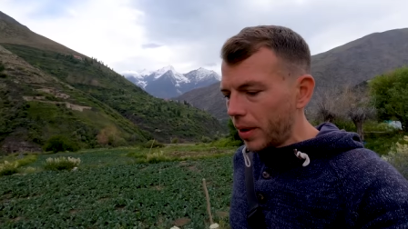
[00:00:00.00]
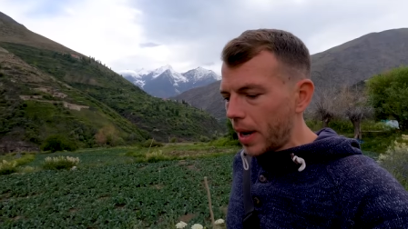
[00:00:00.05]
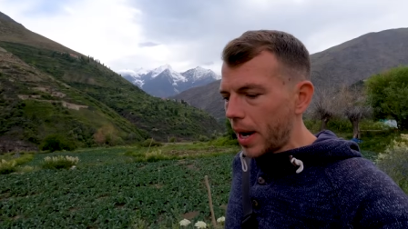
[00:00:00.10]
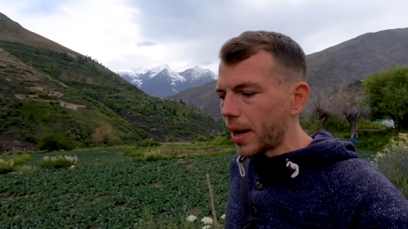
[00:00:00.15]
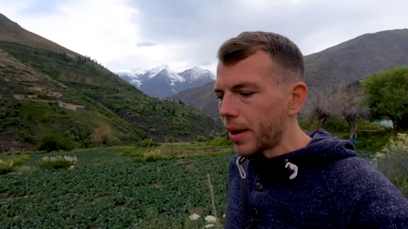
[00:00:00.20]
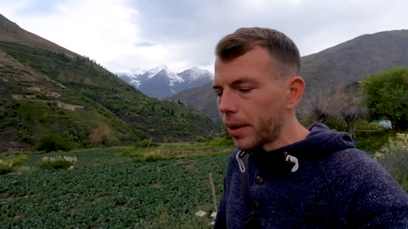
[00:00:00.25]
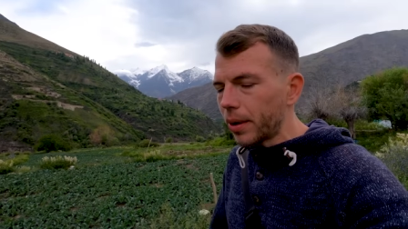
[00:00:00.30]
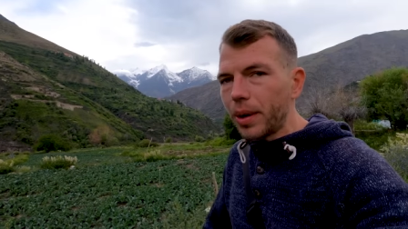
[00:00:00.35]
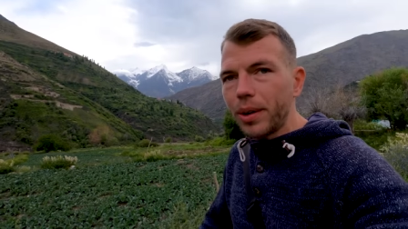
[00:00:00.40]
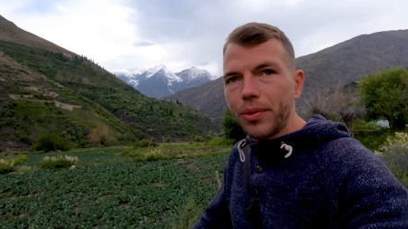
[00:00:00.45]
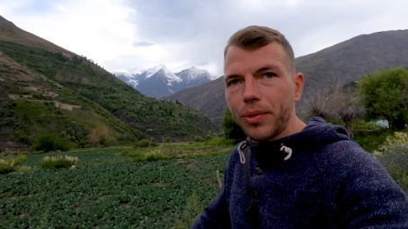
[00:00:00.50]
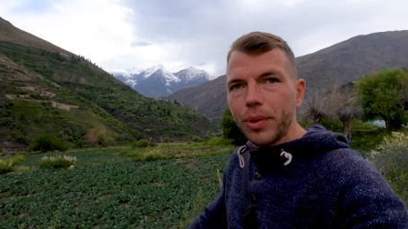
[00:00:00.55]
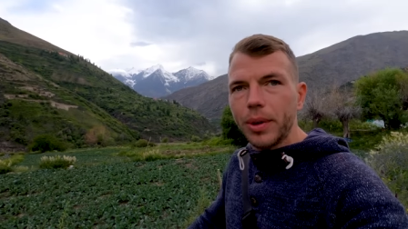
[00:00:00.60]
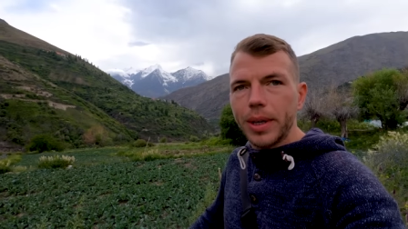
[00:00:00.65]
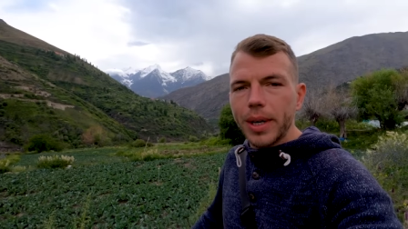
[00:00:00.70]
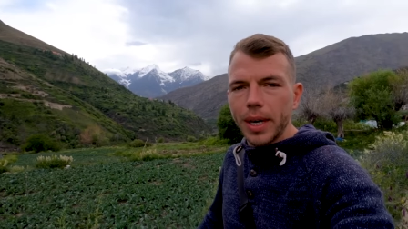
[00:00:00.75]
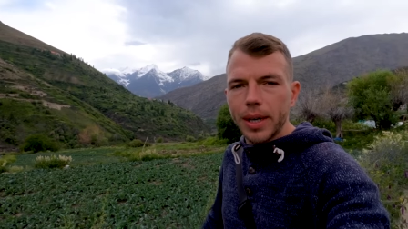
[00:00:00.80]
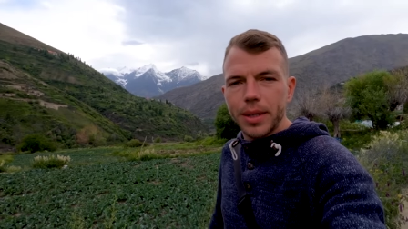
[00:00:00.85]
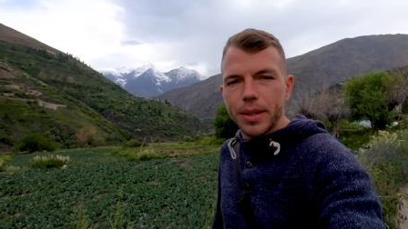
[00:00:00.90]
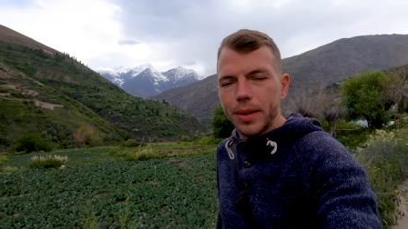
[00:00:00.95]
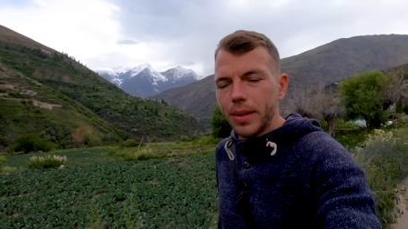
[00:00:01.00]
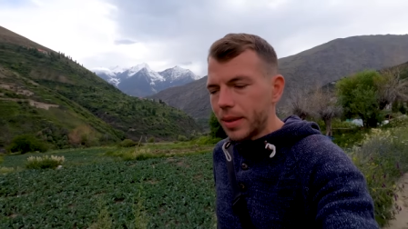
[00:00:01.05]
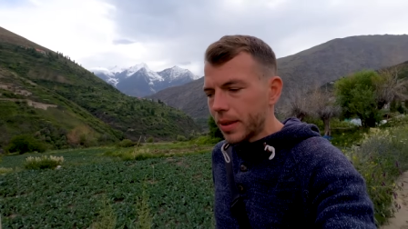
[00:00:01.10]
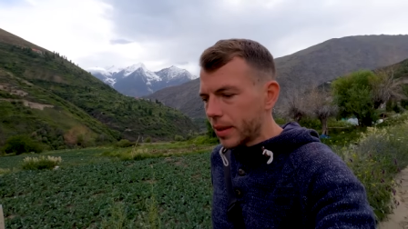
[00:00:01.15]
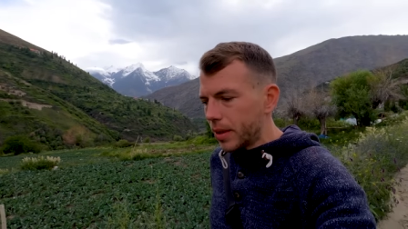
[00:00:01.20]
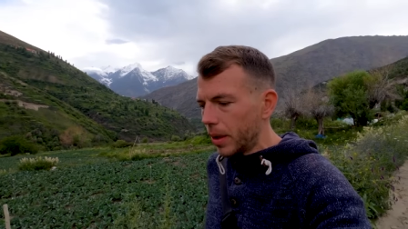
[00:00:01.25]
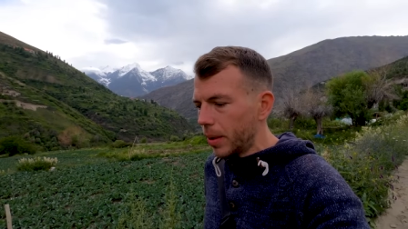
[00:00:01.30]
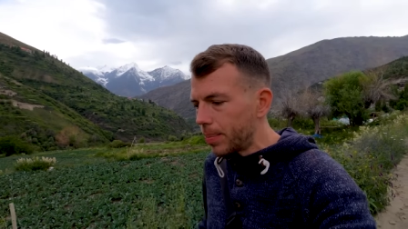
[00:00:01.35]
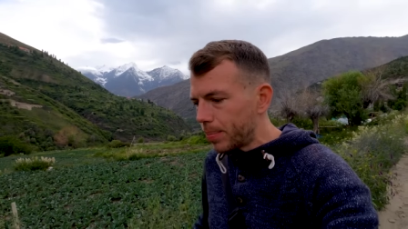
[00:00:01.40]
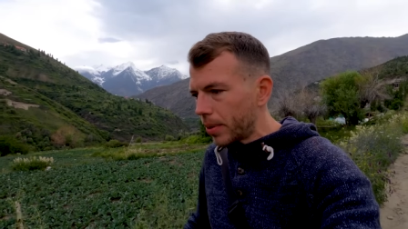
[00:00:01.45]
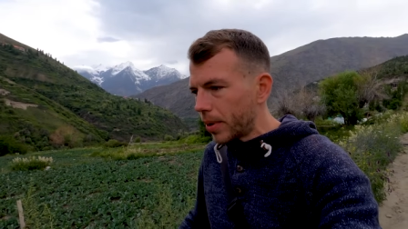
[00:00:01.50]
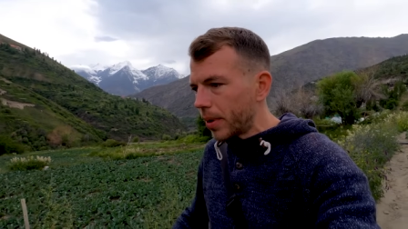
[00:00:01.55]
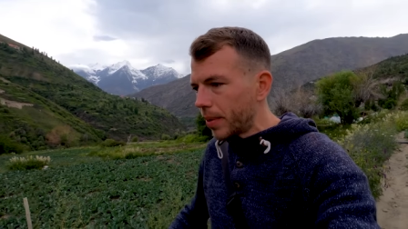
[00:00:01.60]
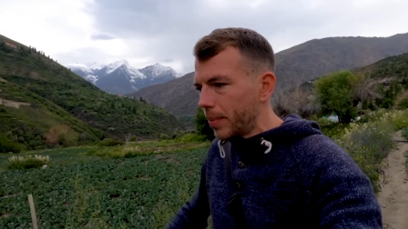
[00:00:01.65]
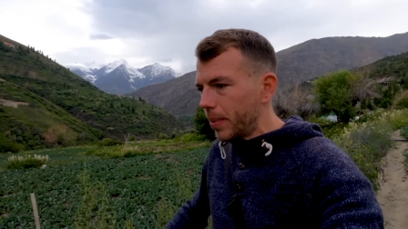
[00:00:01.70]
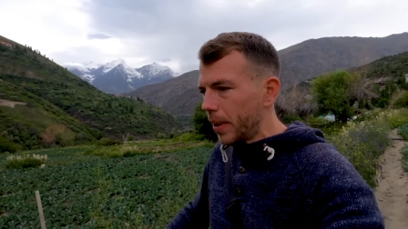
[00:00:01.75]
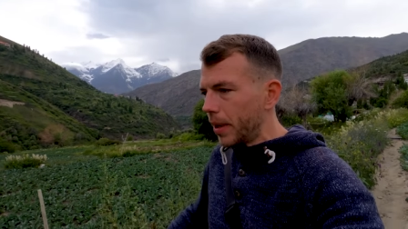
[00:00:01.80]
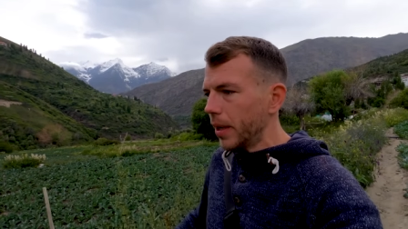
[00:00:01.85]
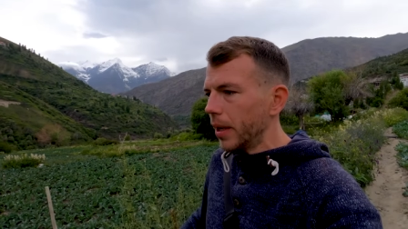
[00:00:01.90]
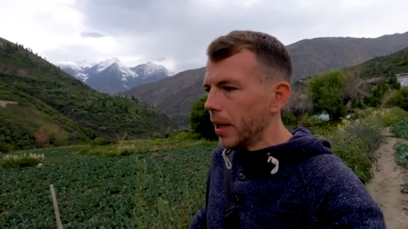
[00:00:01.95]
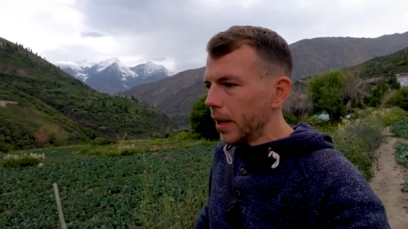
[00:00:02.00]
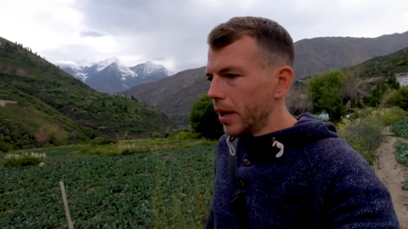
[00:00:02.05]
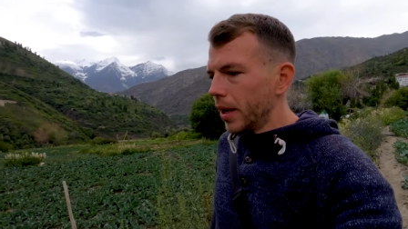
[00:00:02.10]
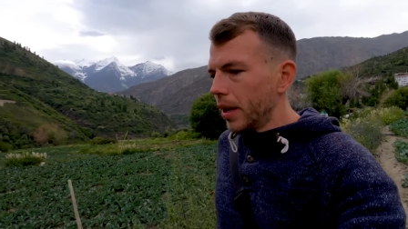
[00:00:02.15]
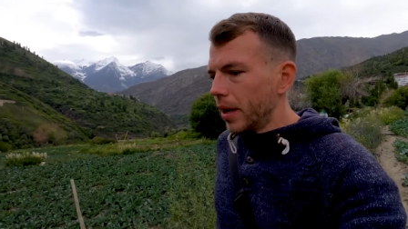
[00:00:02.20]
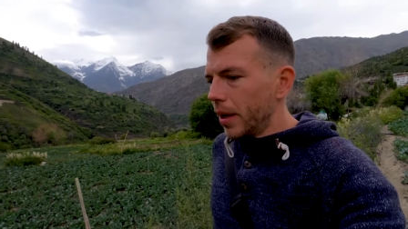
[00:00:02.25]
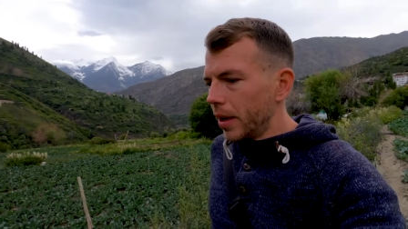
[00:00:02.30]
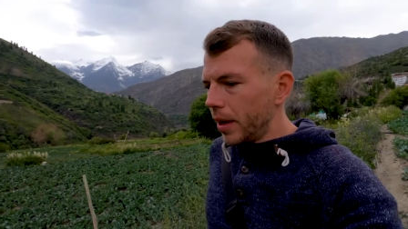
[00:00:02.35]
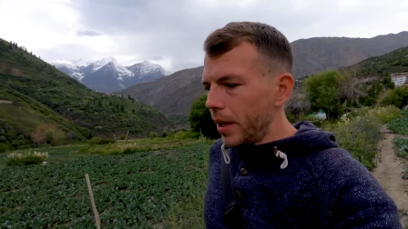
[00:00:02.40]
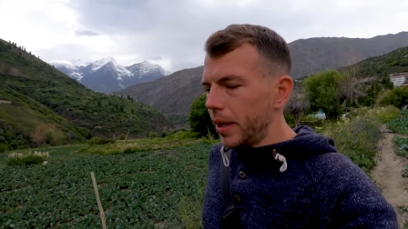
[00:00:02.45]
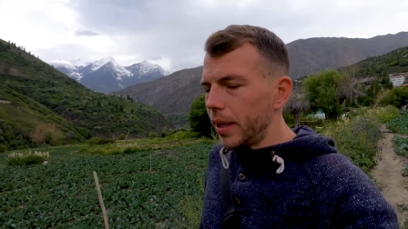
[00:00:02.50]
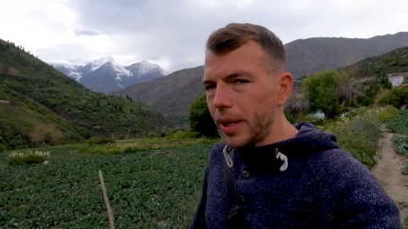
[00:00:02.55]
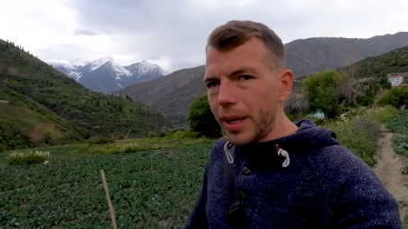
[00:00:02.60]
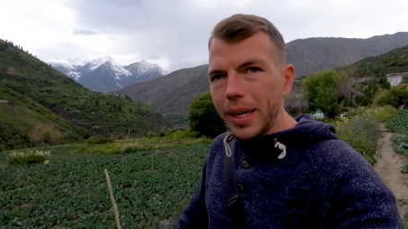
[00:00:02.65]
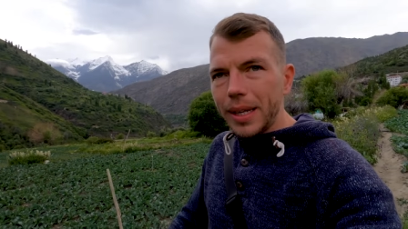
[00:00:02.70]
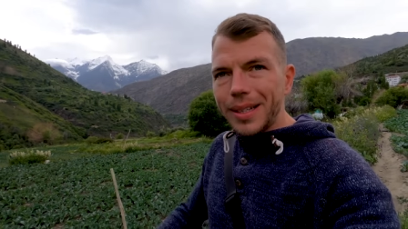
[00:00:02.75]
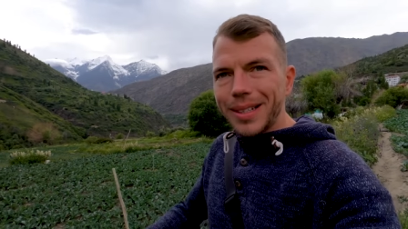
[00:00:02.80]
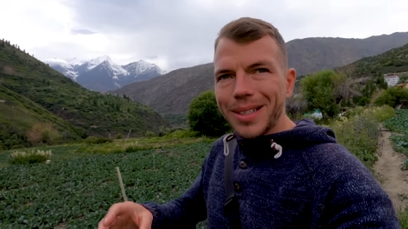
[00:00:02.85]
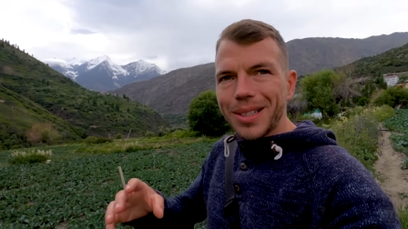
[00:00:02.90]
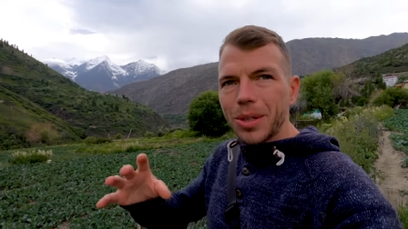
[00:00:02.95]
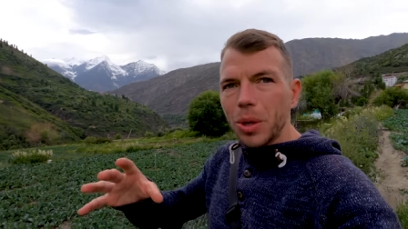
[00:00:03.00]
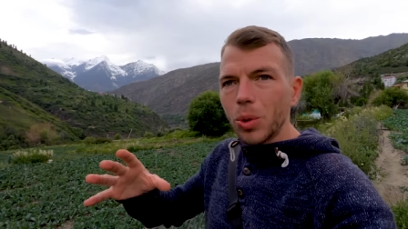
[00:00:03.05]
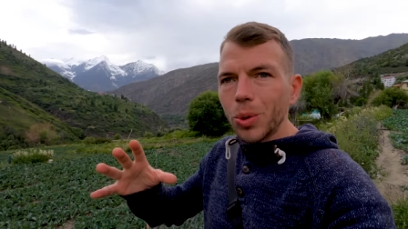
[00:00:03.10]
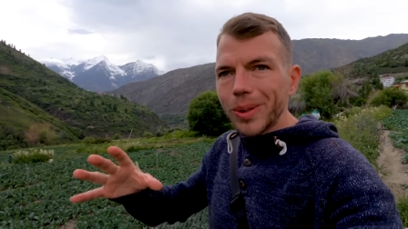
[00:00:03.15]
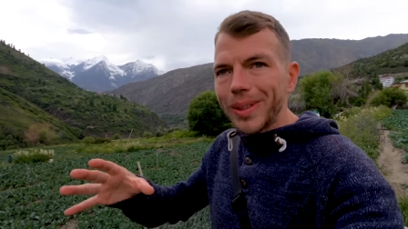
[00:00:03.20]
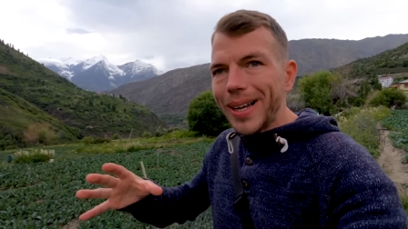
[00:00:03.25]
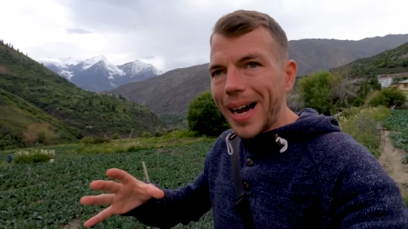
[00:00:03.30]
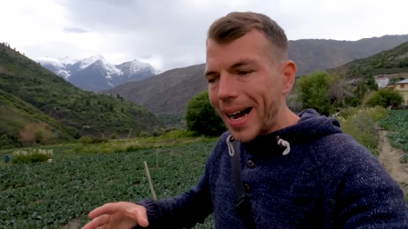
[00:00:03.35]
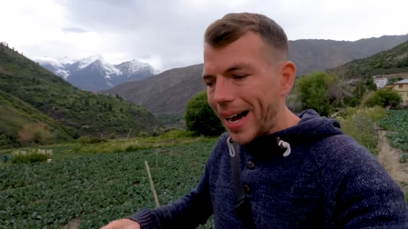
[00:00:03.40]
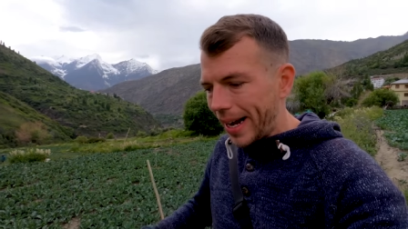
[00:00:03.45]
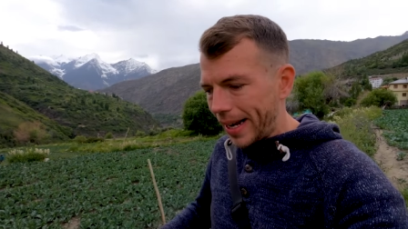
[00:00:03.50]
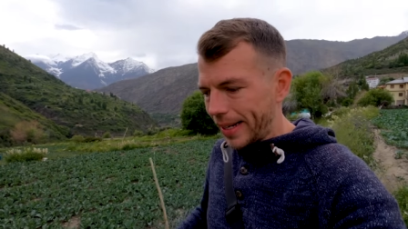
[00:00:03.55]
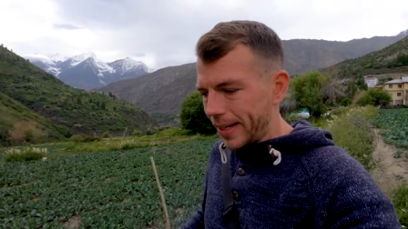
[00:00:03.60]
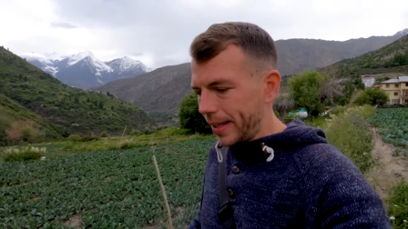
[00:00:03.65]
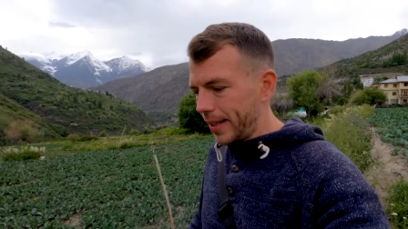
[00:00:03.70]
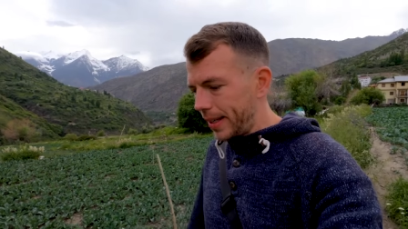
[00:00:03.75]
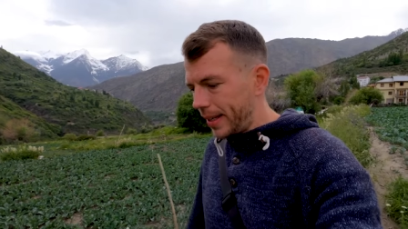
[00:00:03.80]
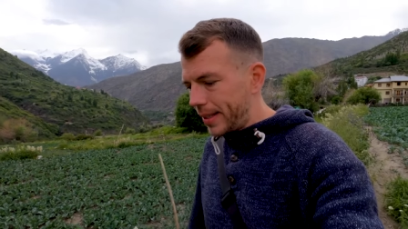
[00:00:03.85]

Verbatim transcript: know. I don't know if you guys use GoPro, but it's so dark.